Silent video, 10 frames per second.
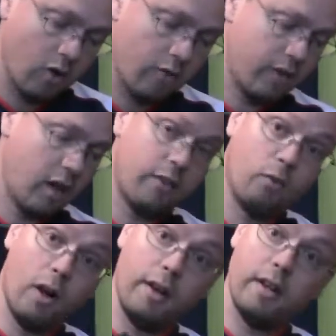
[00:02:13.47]
of the other
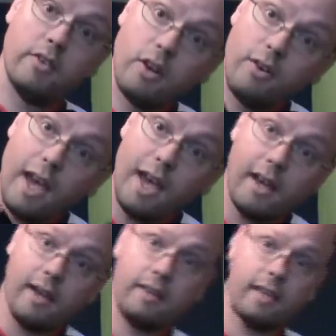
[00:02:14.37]
one. So yeah,
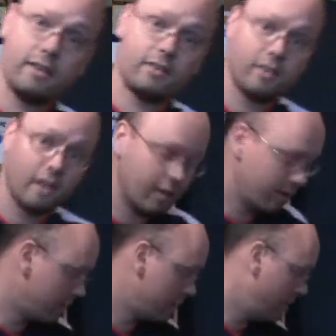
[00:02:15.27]

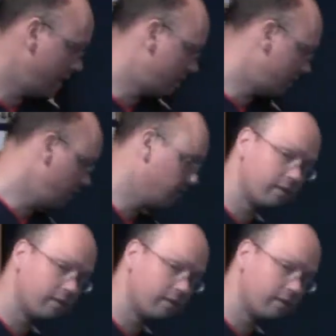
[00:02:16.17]
that's great stuff.